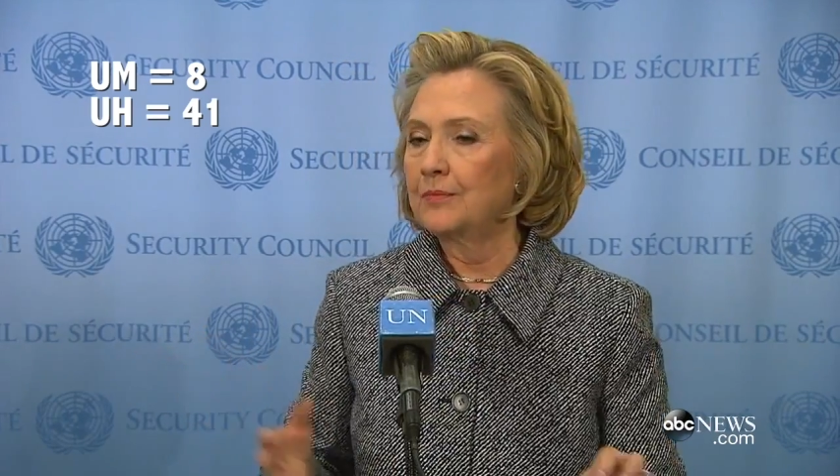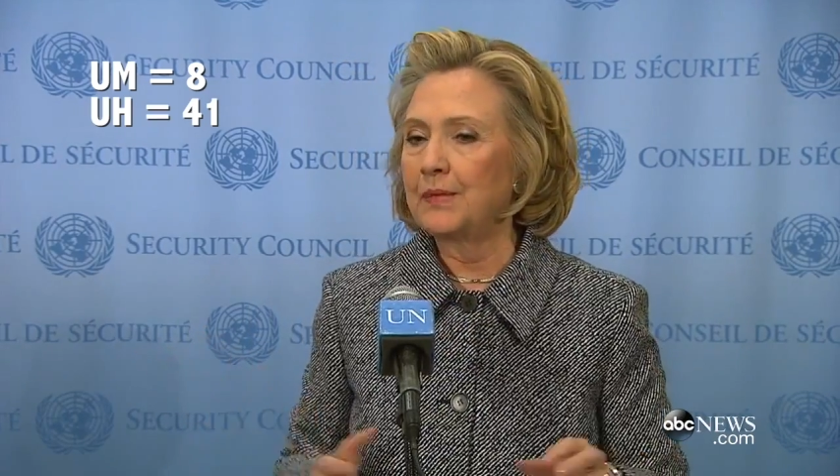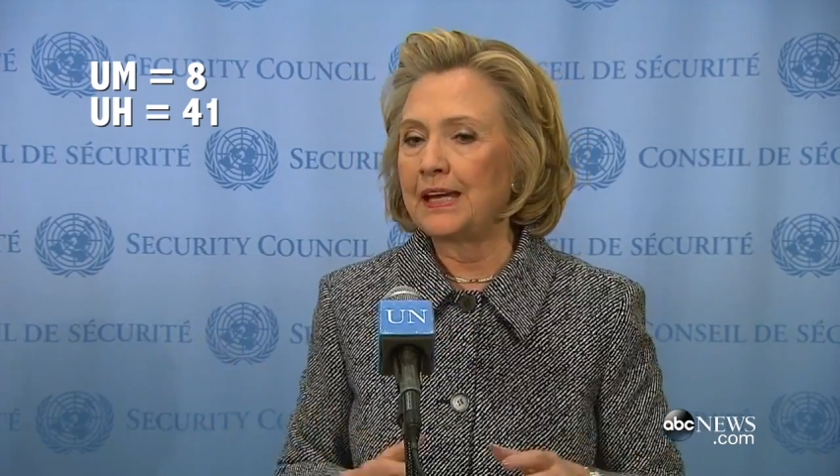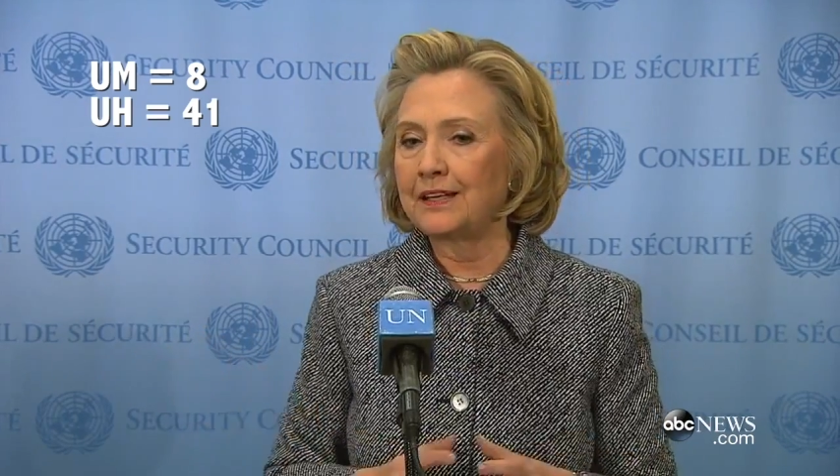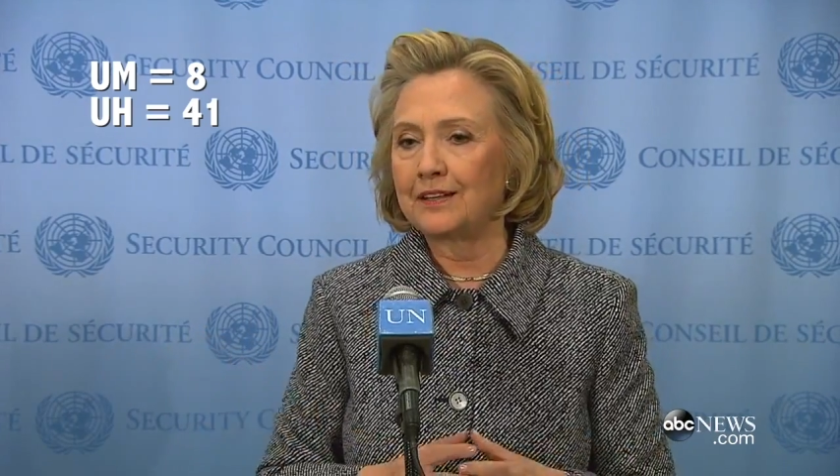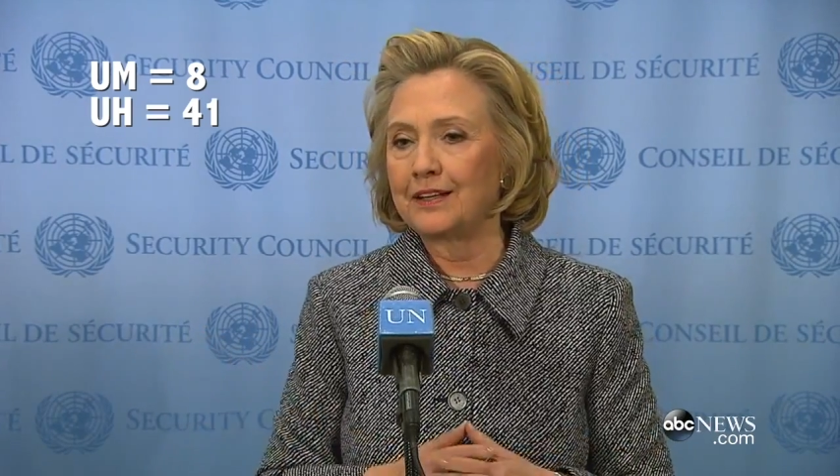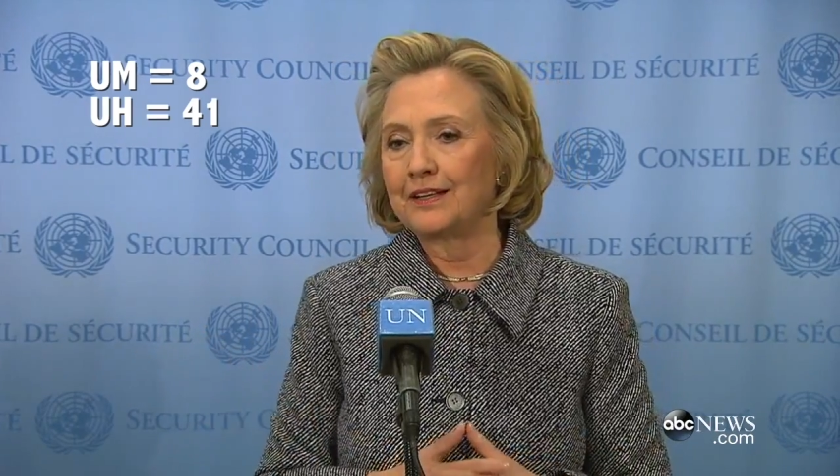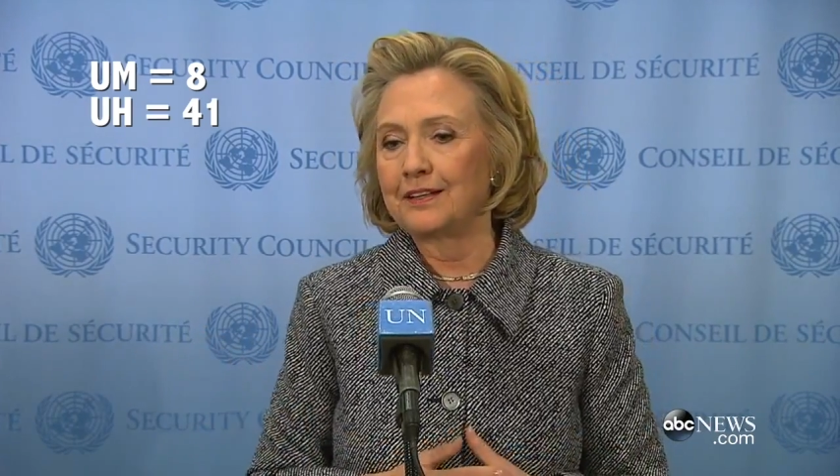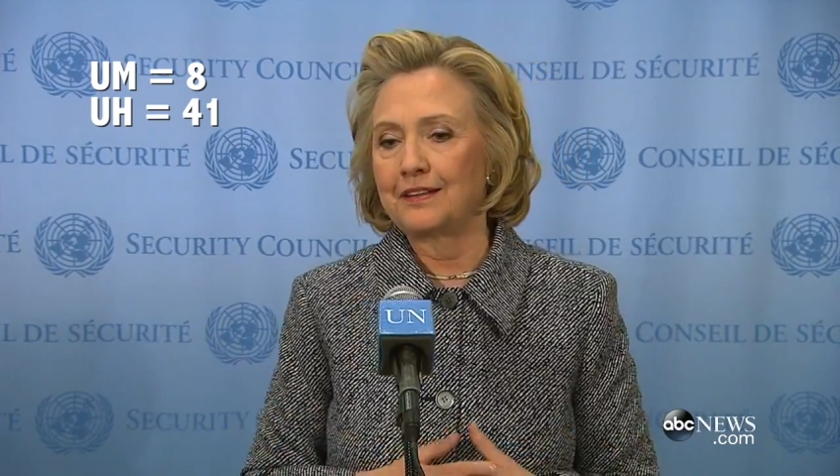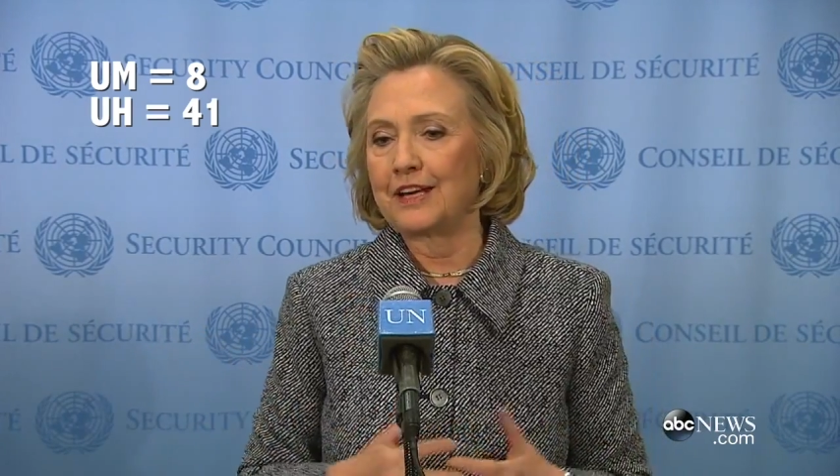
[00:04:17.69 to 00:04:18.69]
make
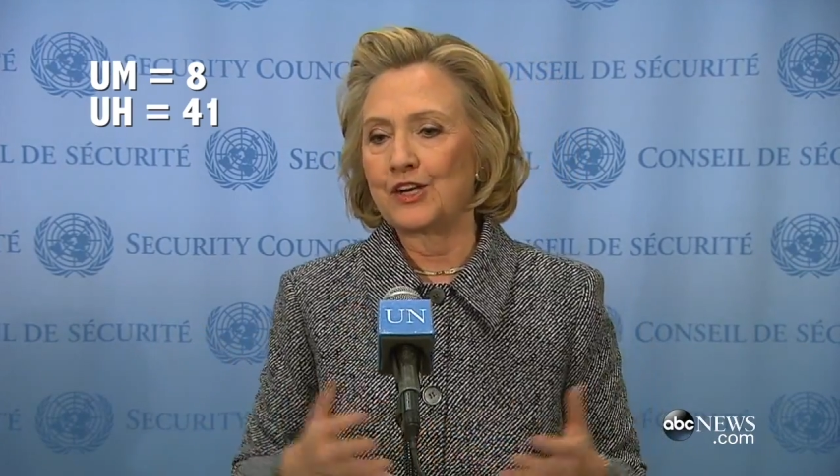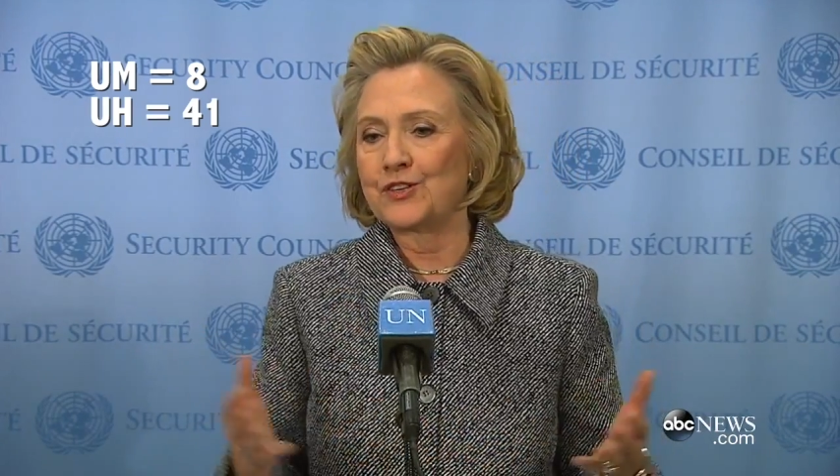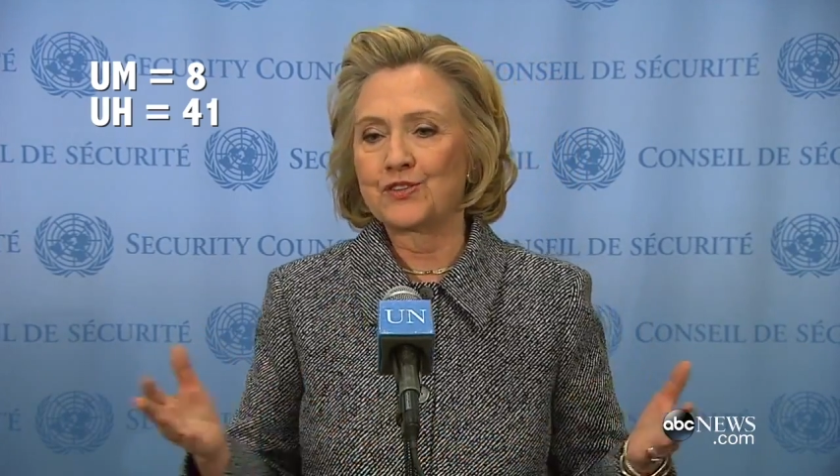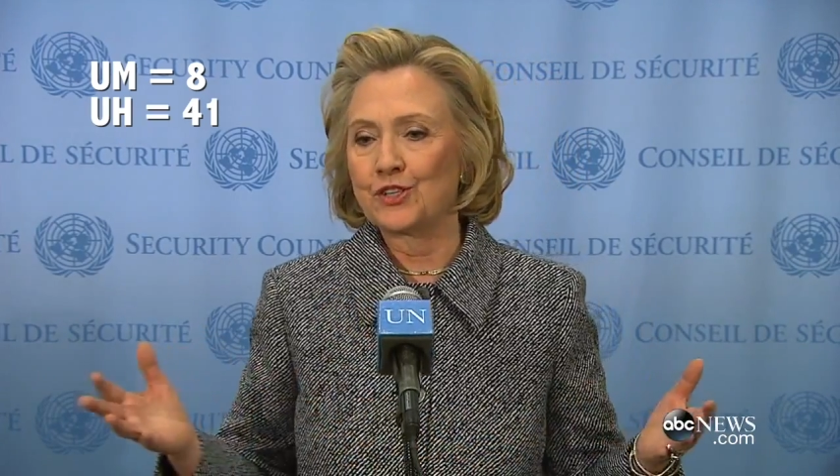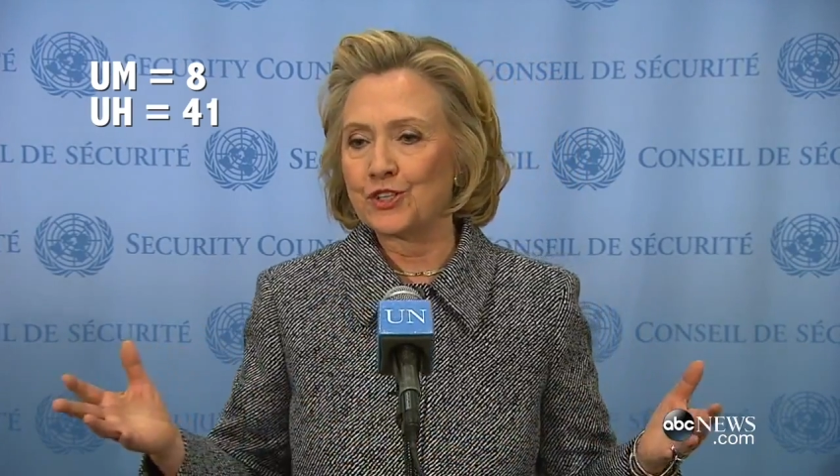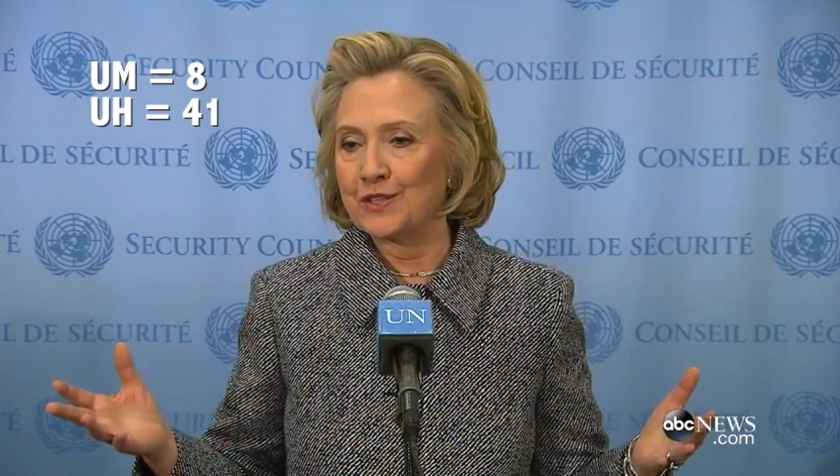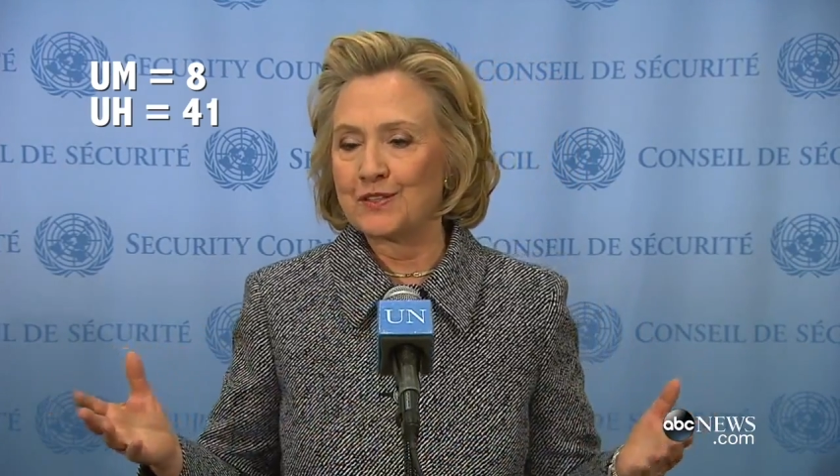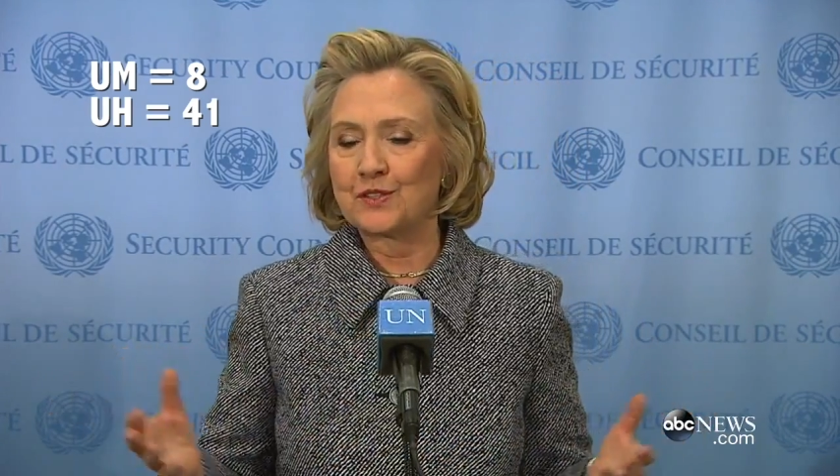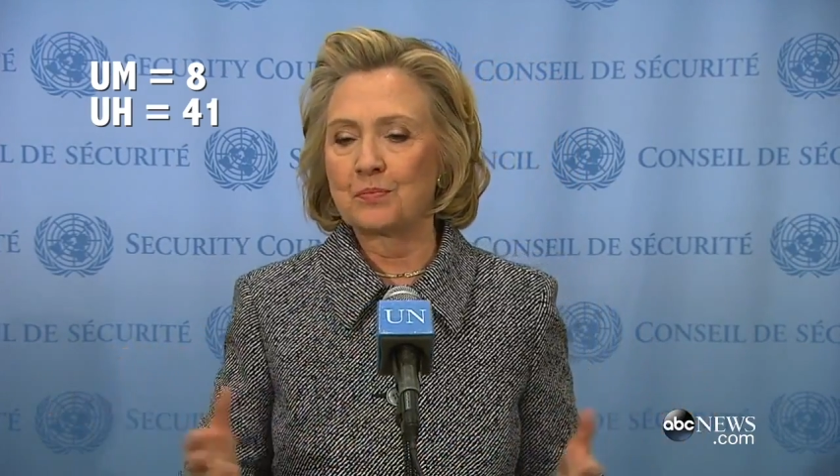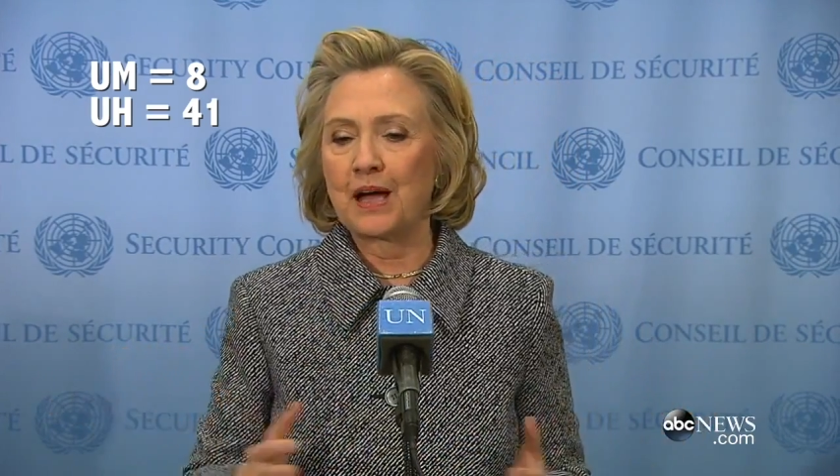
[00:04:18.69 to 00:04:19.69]
their
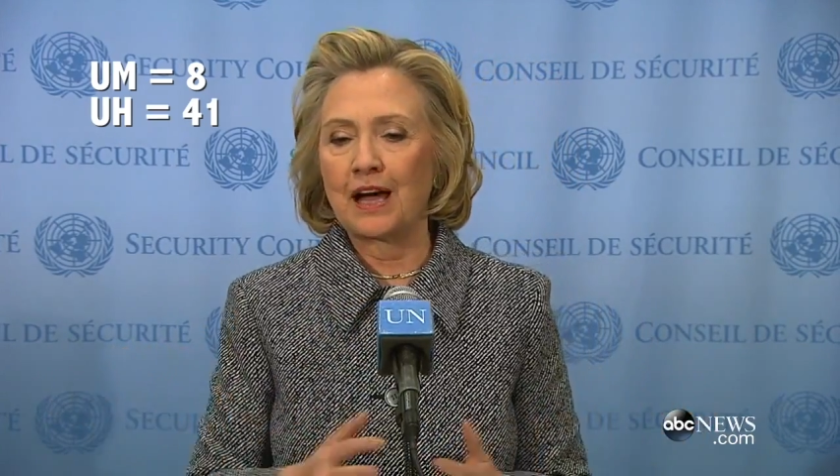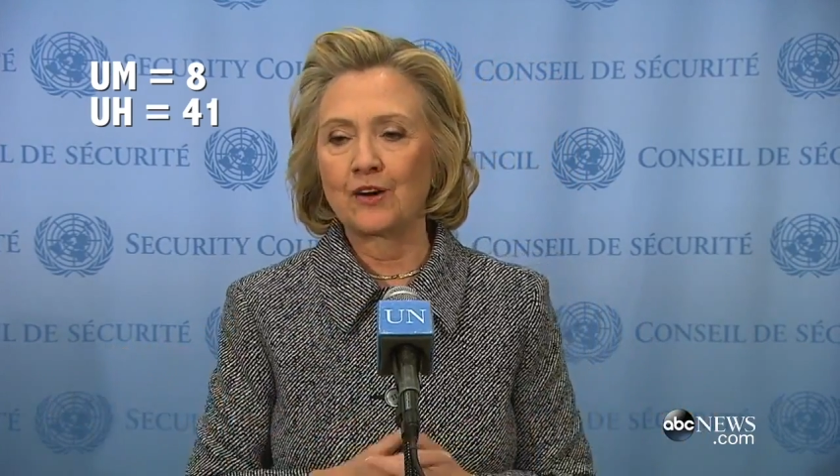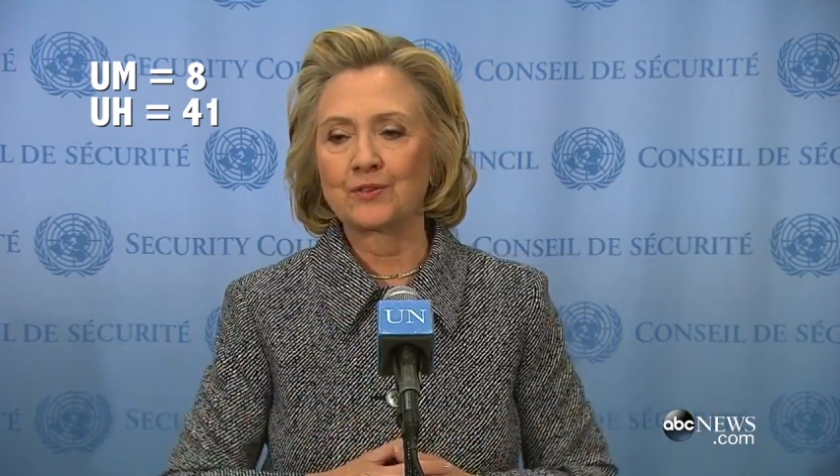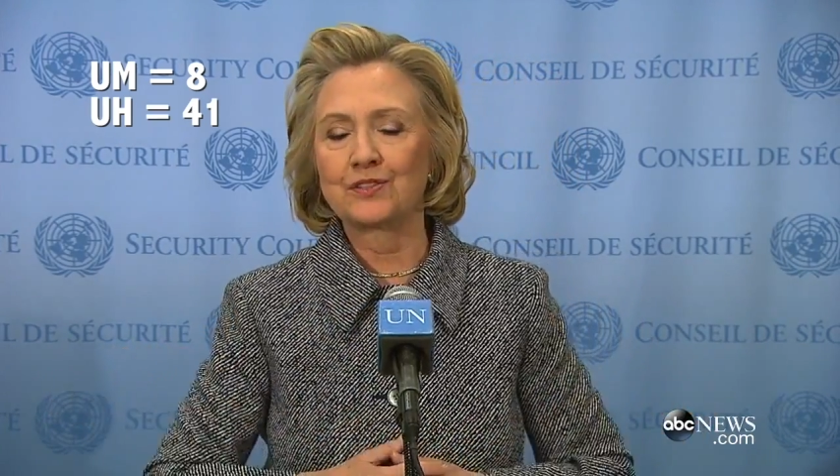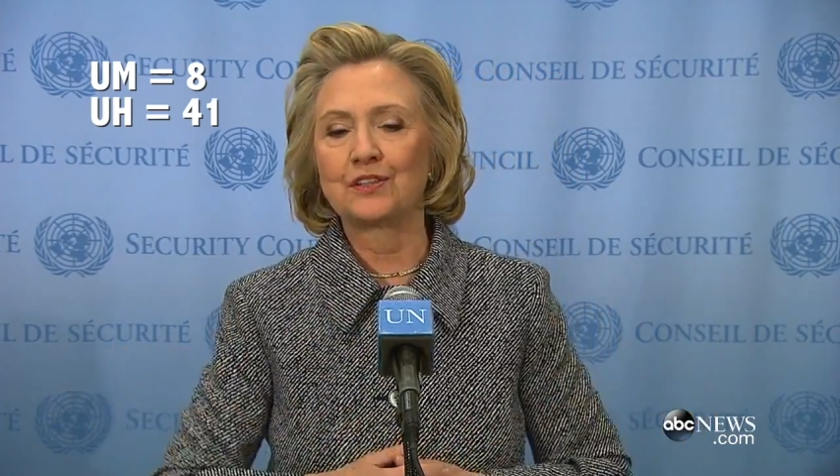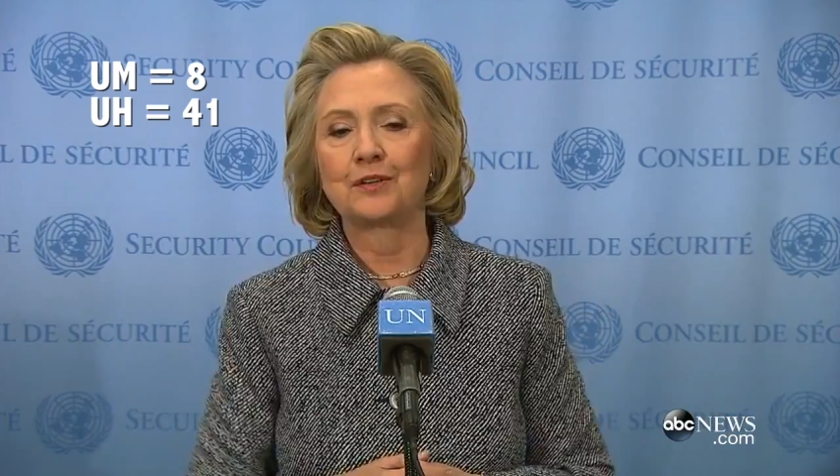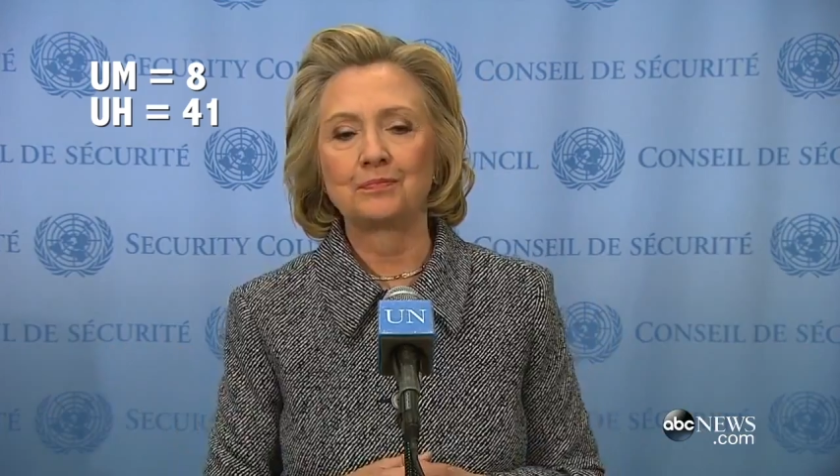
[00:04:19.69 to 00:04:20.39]
decisions about